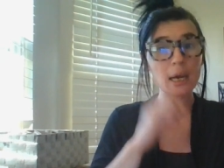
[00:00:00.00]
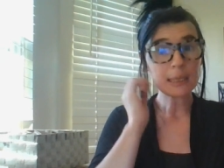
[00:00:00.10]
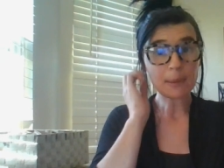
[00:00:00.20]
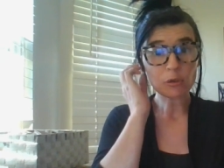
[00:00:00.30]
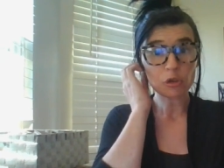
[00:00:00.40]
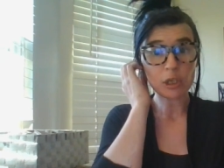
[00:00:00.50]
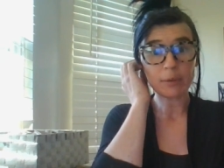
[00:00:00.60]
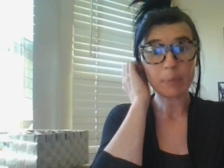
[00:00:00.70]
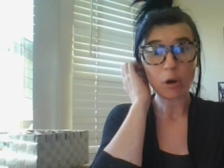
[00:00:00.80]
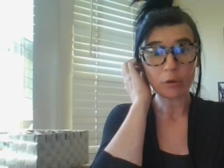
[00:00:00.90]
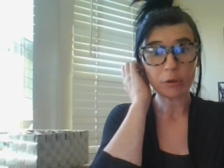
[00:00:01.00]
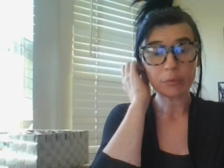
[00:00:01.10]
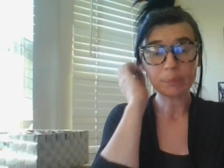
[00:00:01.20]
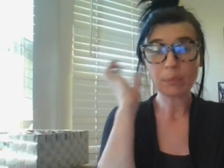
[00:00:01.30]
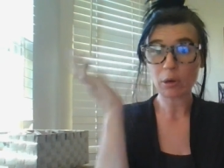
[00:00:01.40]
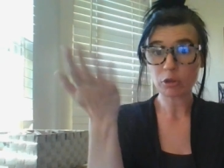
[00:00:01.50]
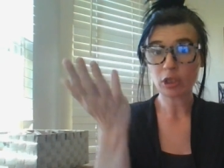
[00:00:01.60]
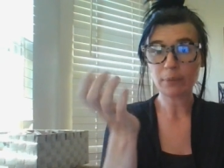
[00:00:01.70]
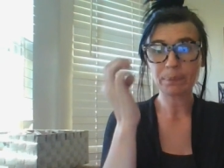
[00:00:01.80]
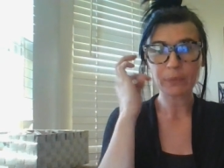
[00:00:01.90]
a sponsorship partner
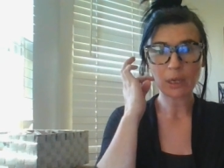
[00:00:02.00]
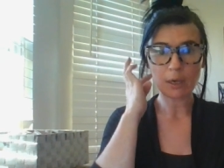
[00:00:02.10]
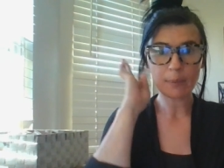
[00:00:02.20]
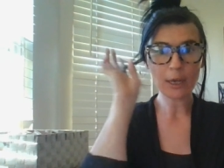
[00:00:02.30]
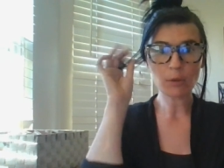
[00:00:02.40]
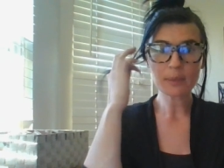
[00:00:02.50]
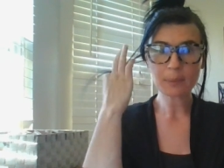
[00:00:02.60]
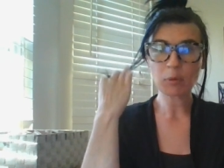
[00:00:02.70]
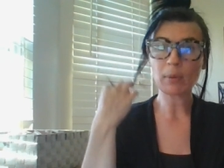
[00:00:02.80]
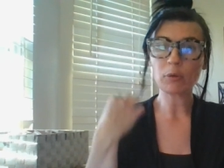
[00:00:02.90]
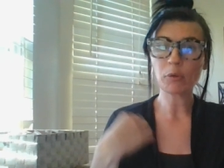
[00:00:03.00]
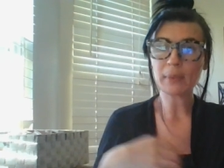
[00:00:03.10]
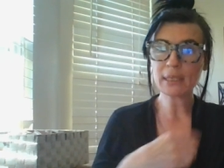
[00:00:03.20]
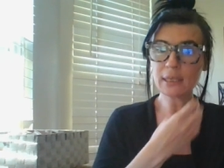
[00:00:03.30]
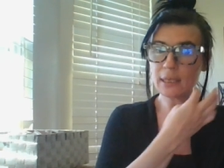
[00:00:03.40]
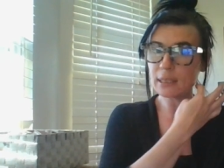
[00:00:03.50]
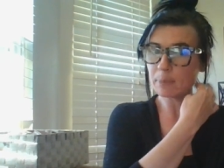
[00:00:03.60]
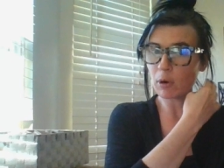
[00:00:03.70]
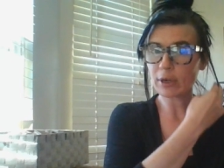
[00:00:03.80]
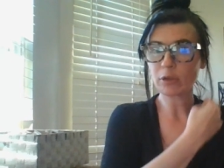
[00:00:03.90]
partnership. Um, helps promote their
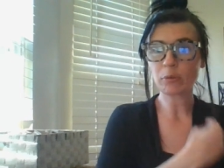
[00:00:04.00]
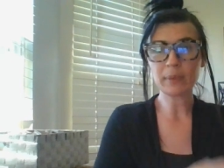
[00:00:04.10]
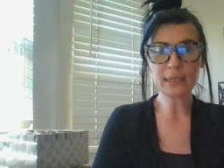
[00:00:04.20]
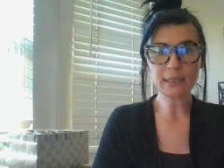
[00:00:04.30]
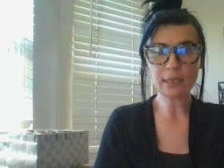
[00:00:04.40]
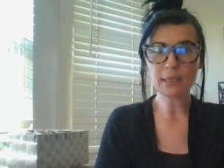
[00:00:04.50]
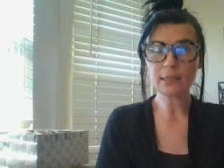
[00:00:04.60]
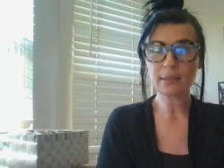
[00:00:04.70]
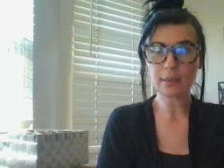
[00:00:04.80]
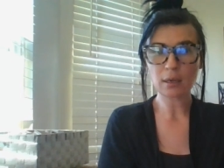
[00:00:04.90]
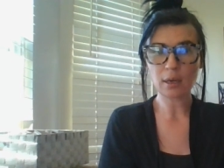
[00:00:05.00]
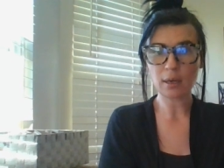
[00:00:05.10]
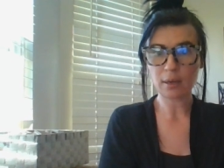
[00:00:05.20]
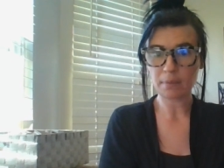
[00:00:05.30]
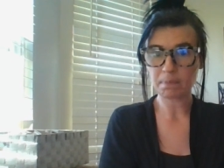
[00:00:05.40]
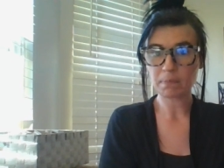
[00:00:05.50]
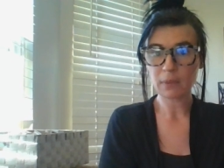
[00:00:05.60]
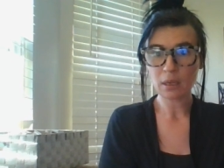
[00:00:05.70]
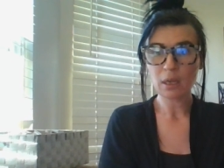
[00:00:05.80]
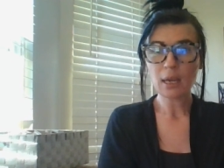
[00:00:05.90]
business, market their business, um,
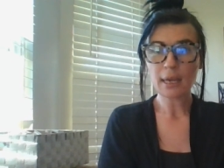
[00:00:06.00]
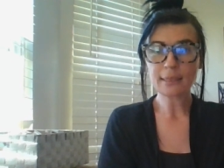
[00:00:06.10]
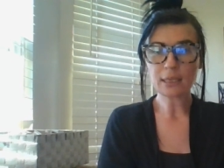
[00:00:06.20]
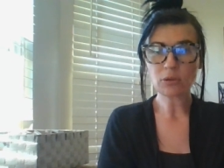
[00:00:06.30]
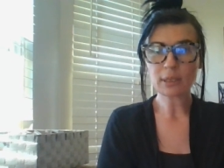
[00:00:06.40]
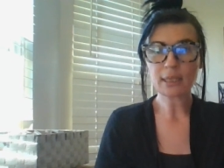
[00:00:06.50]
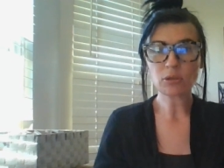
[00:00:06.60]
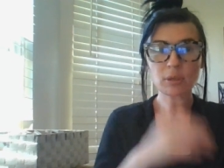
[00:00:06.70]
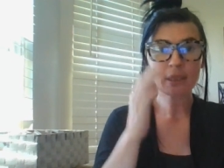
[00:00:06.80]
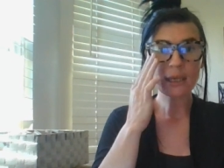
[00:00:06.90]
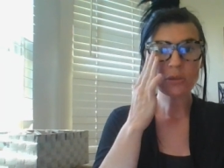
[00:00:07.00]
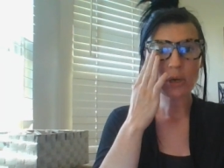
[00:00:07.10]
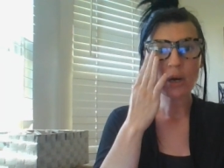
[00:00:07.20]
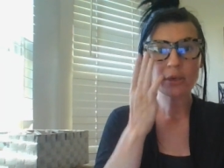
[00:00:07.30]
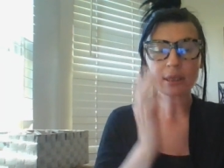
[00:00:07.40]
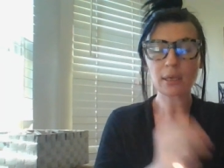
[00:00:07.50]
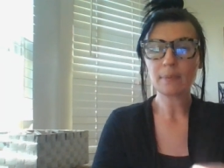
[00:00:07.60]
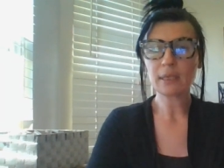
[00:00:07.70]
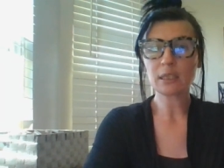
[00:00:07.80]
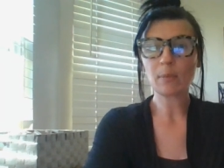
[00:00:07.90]
etc., etc., etc. I heard it's going
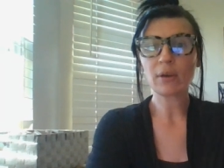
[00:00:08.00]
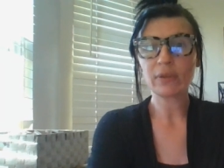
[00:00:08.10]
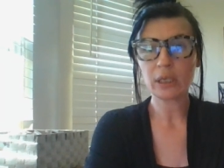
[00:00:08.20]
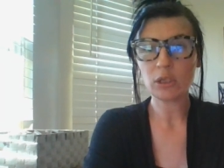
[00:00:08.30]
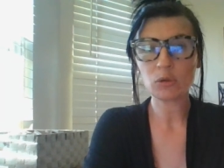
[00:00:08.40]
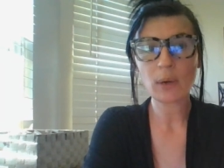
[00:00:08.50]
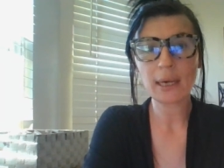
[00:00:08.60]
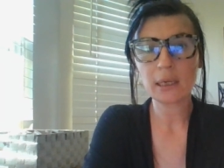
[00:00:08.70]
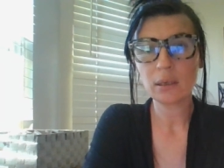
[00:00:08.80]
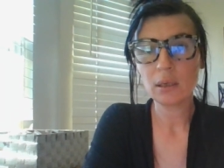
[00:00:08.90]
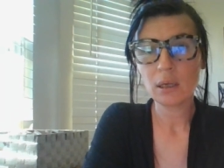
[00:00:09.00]
to piss them off in a huge way.